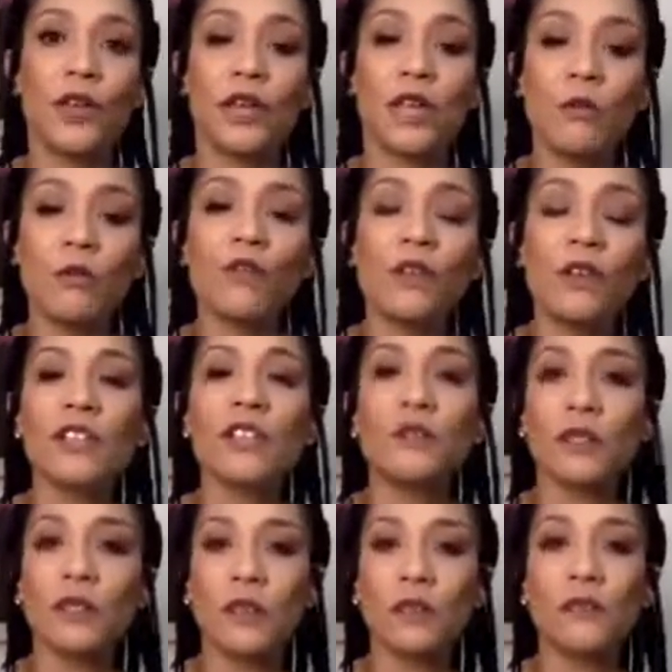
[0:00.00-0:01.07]
there were very
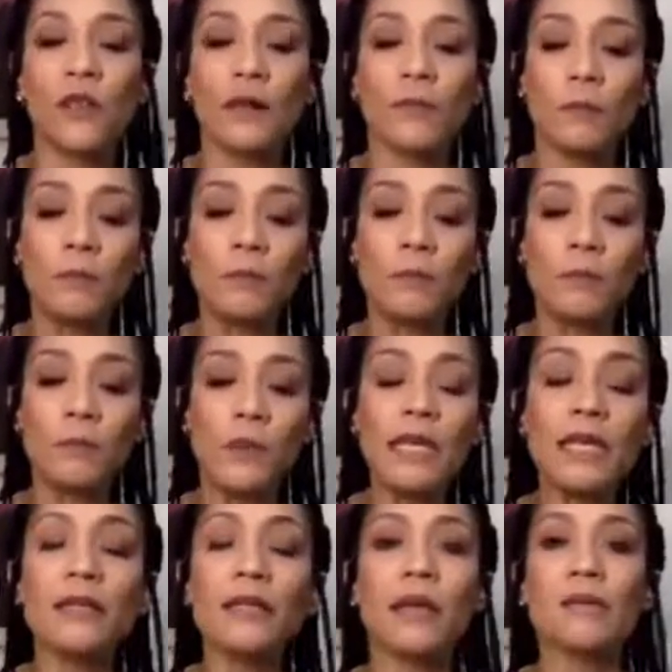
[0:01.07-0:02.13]
specific means
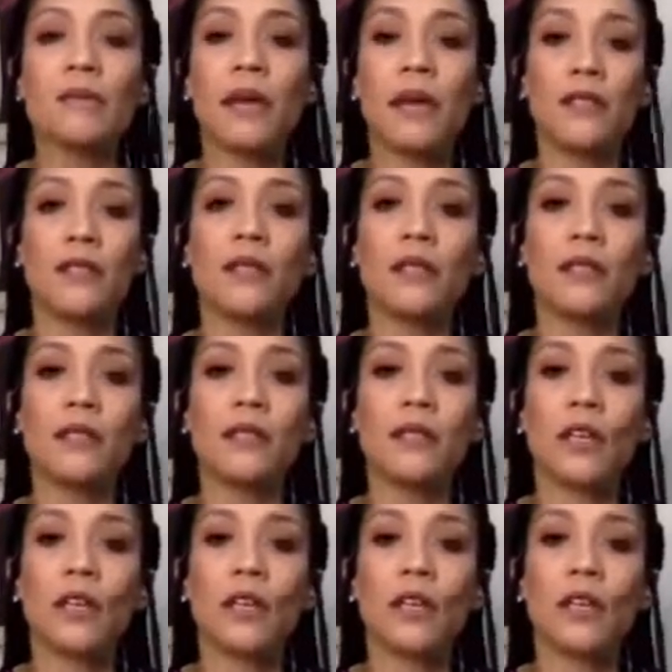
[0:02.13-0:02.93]
and methods